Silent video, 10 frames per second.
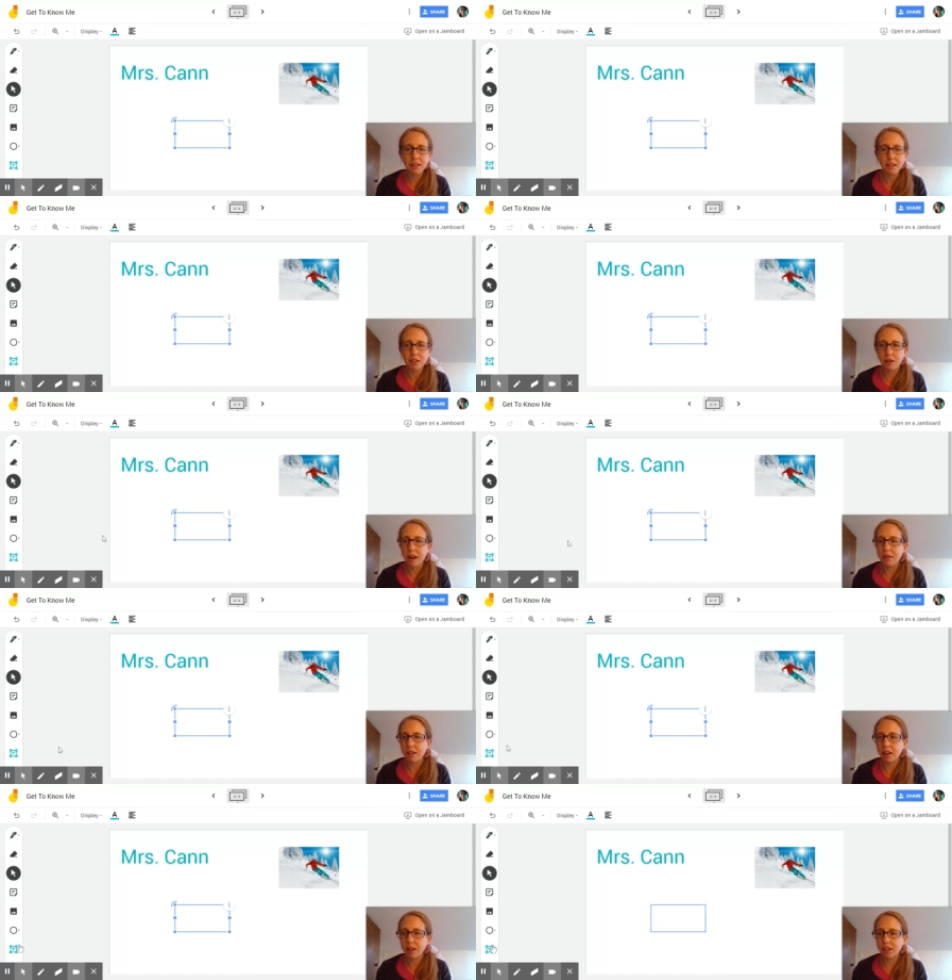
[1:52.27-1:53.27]
So I
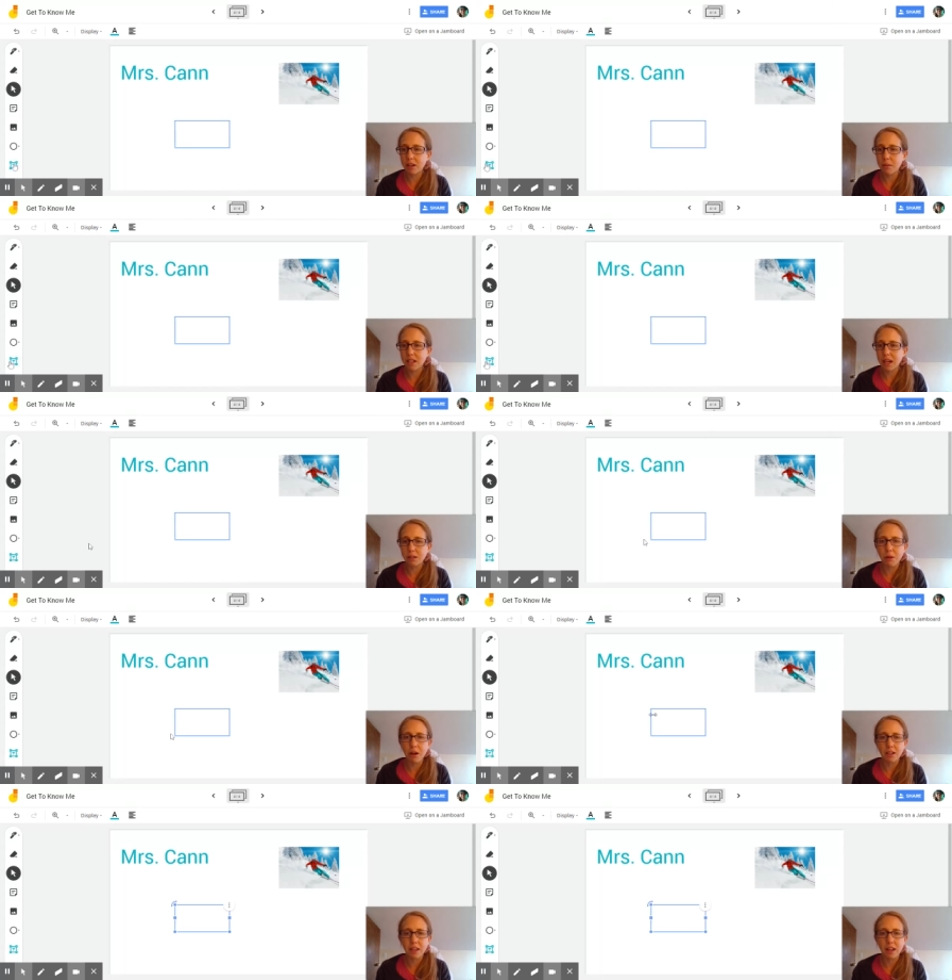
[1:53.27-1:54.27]
clicked on my text
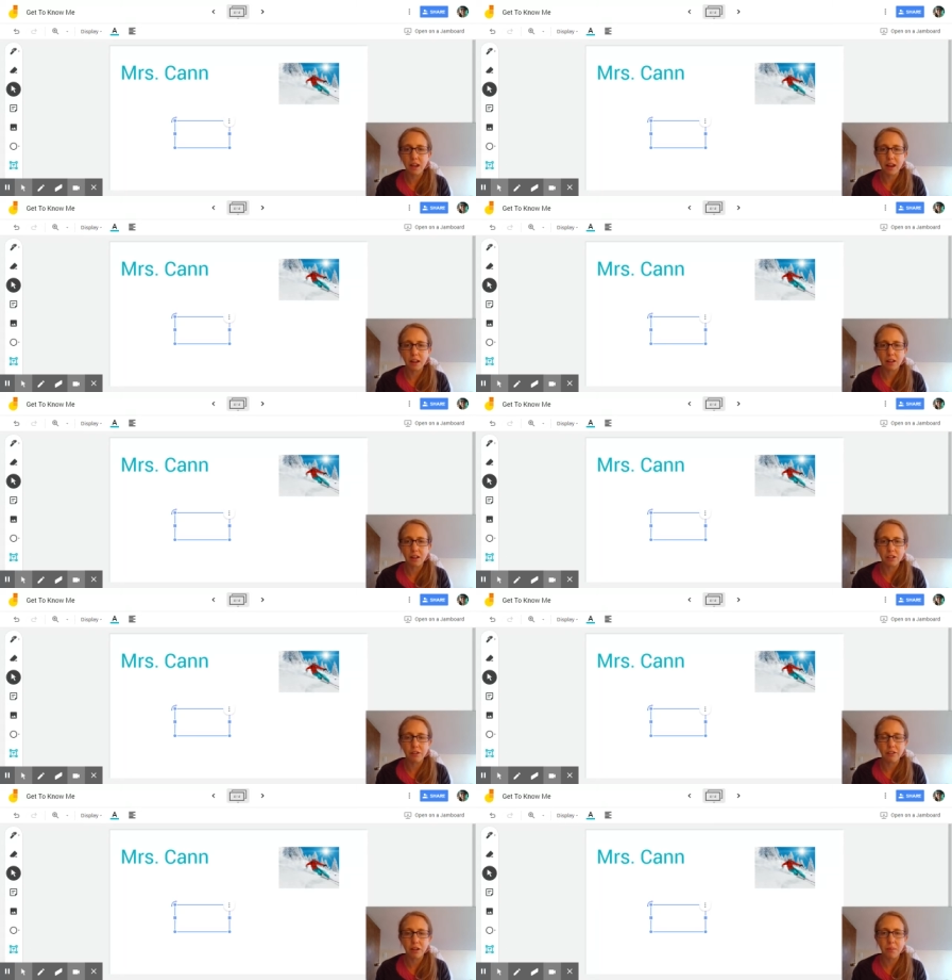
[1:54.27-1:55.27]
box and then I clicked
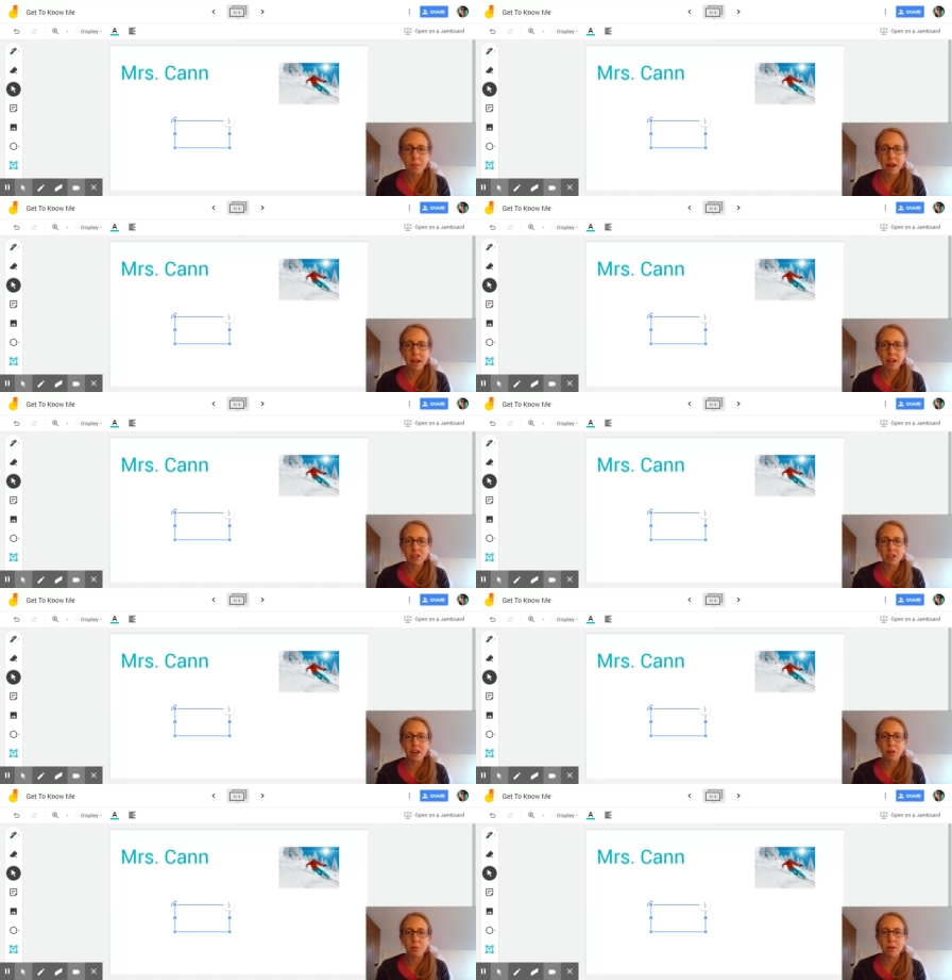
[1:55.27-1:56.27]
over on the page and that
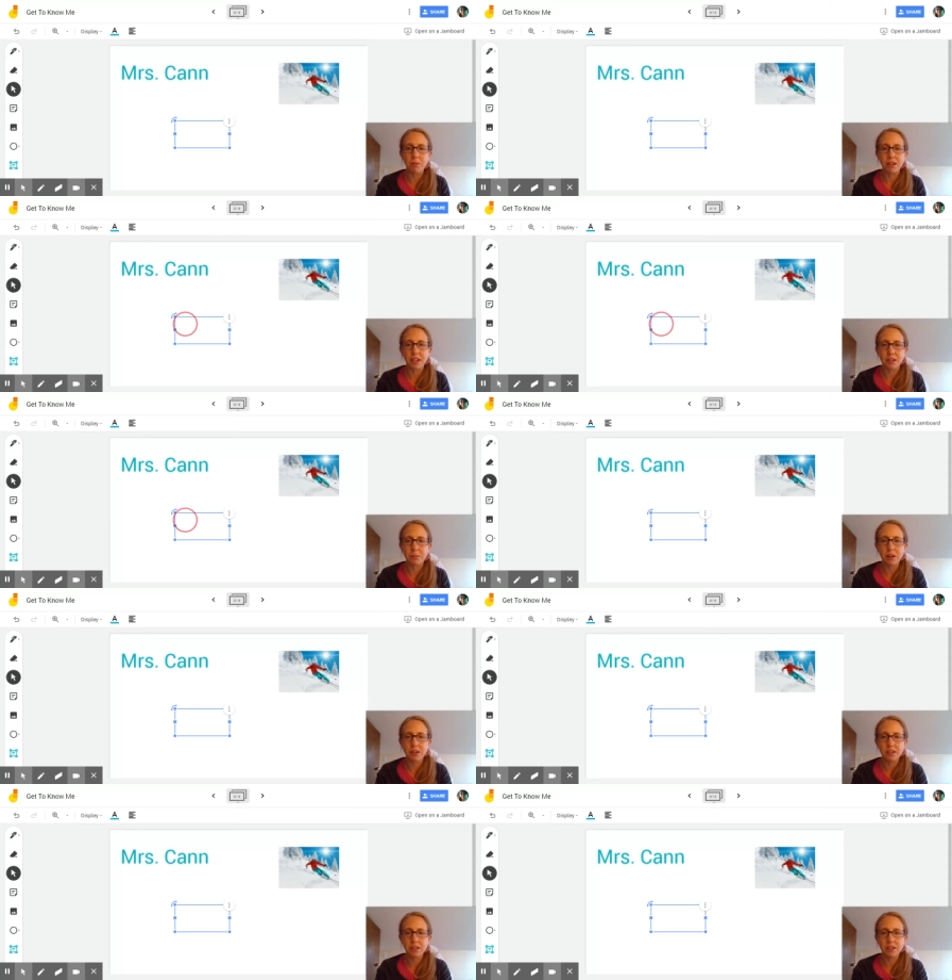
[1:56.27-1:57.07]
opened up my text box.